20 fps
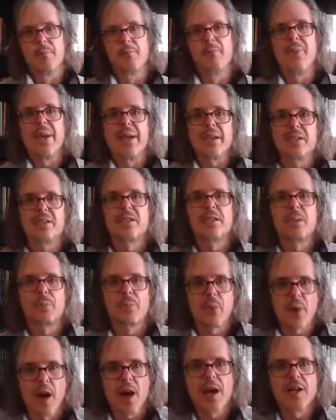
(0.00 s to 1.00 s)
Big
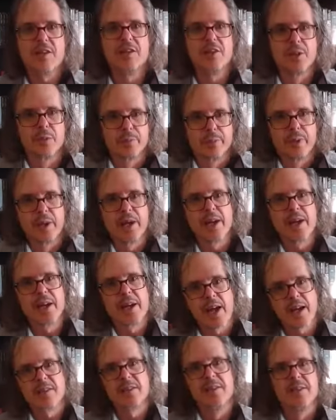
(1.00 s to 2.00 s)
surprise, your brain
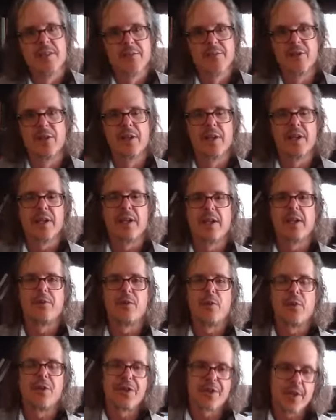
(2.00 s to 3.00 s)
acts differently
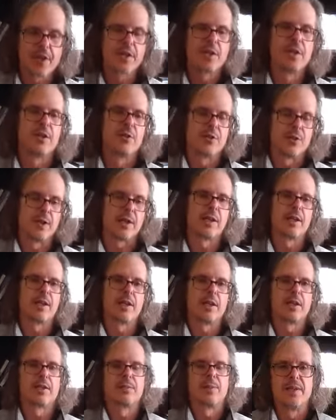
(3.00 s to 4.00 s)
if you think you're drinking
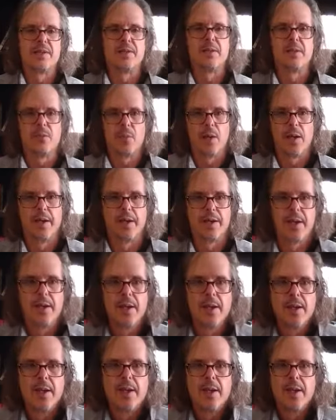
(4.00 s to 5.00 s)
an expensive wine.
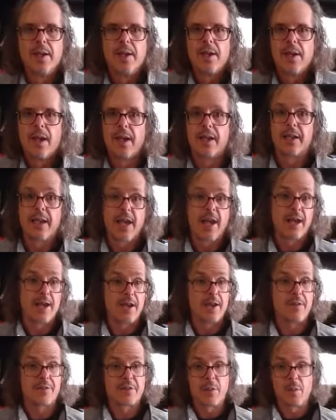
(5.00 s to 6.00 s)
Again,
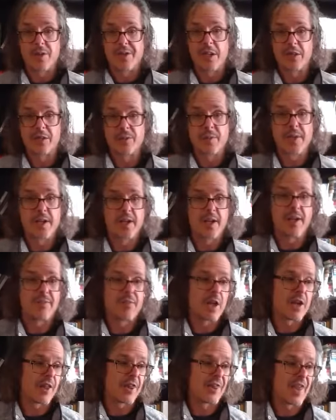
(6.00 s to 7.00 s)
if someone tells me I've
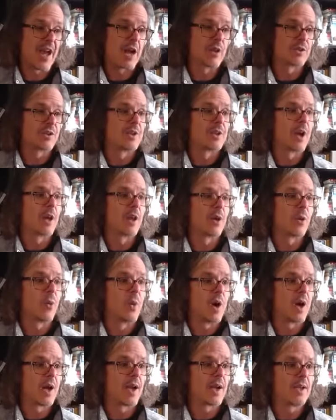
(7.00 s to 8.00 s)
got a $1,000
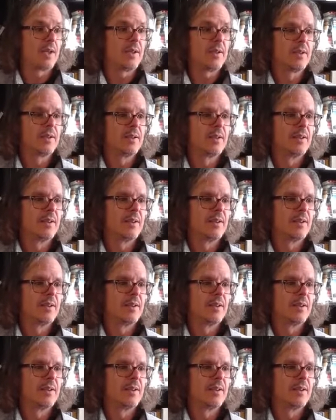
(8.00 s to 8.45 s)
wine,